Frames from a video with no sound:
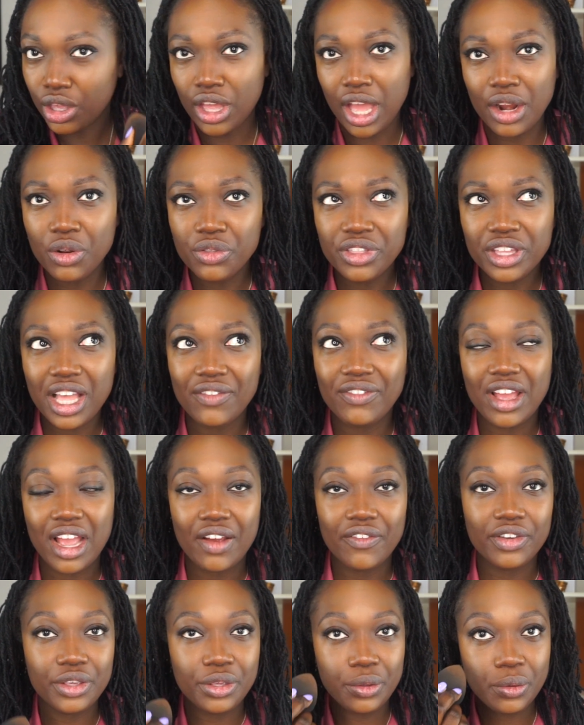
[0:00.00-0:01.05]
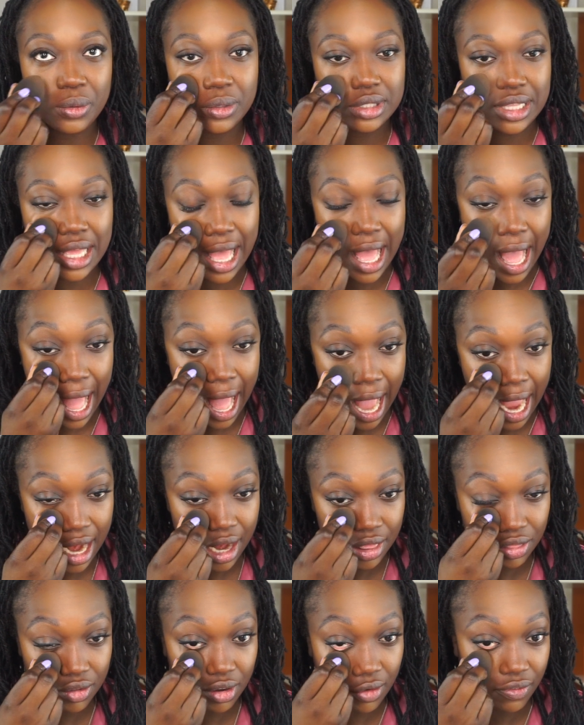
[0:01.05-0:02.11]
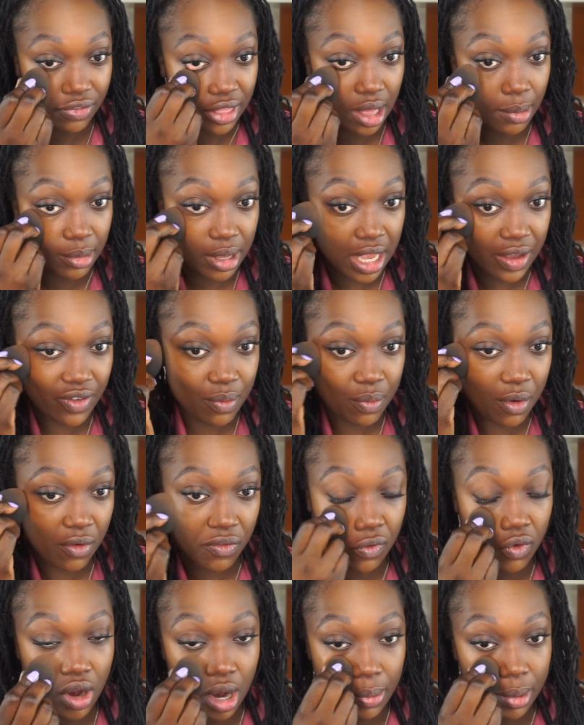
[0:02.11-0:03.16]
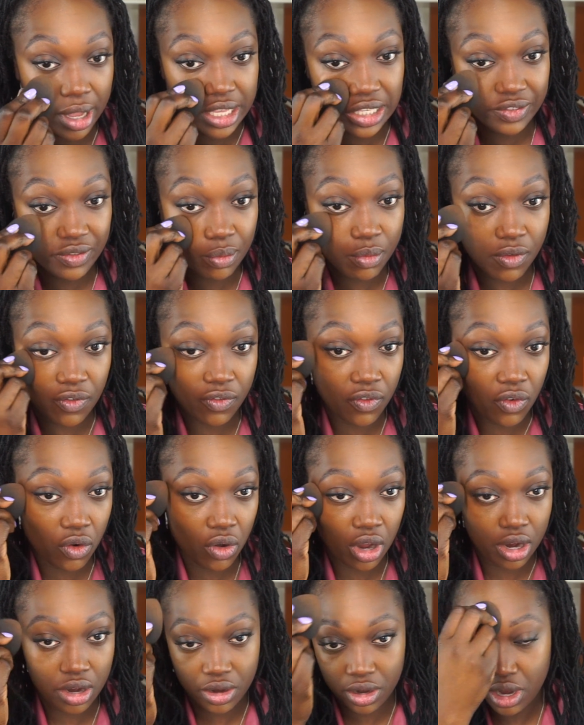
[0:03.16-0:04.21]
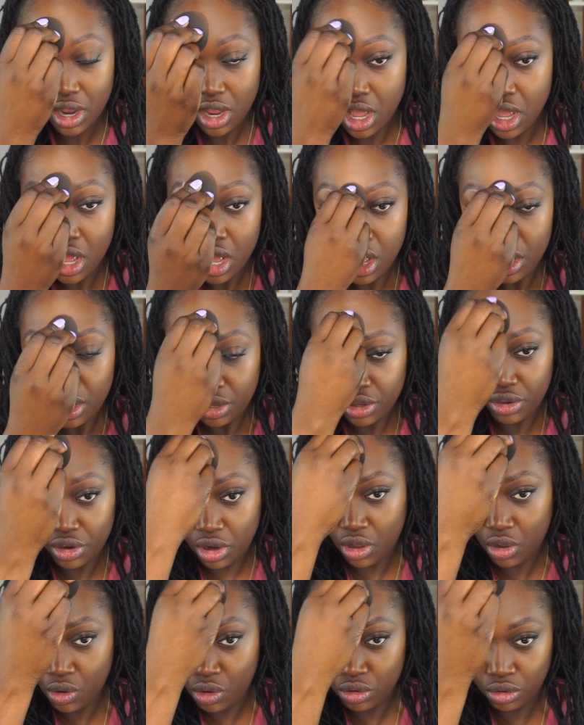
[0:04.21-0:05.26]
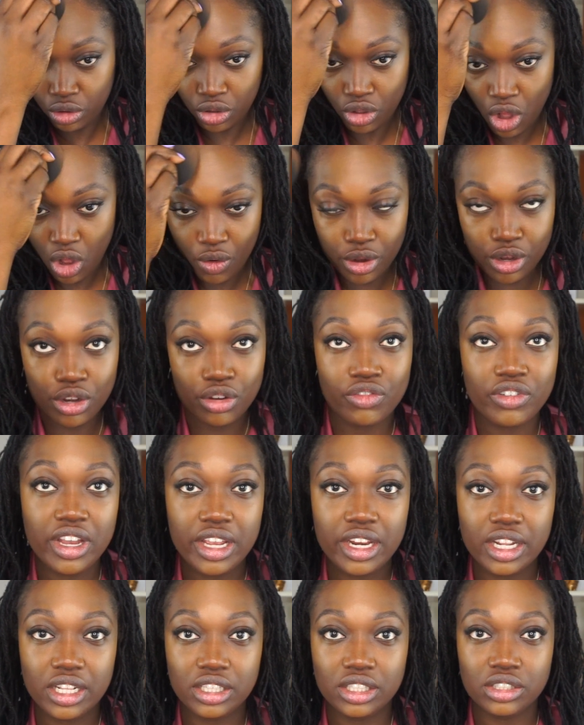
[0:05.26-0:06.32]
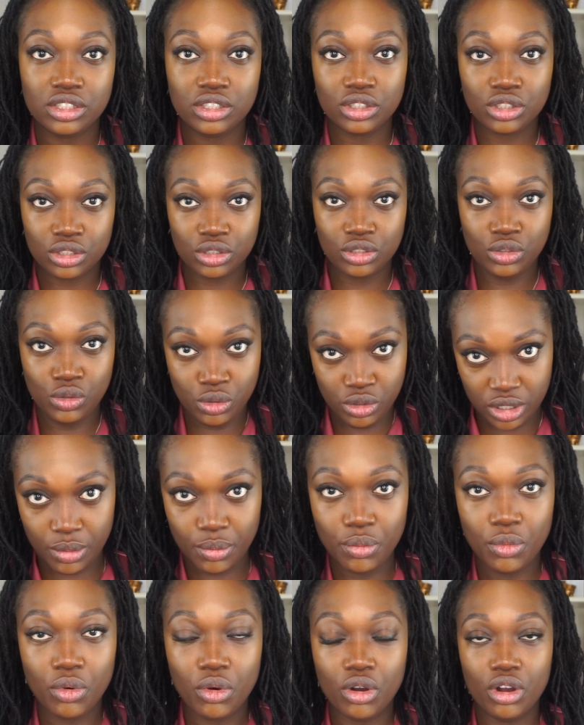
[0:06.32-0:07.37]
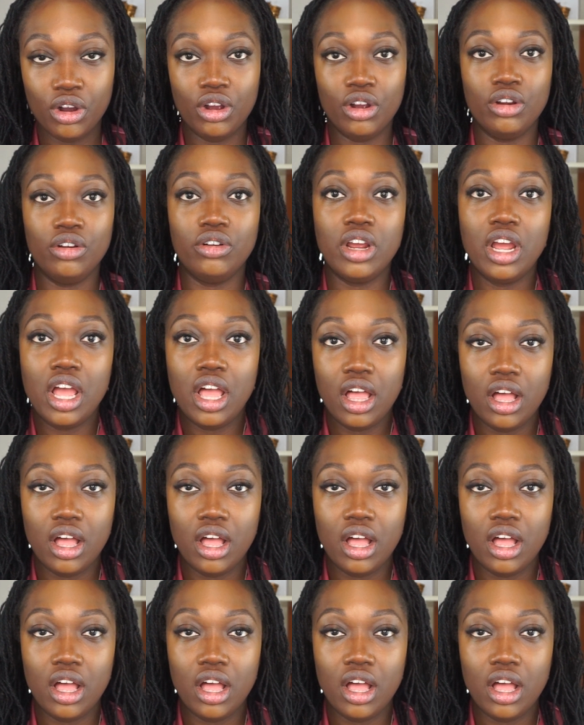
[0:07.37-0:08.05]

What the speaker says: I don't think I've ever used either of them, even before, because even before, you know, going green and using more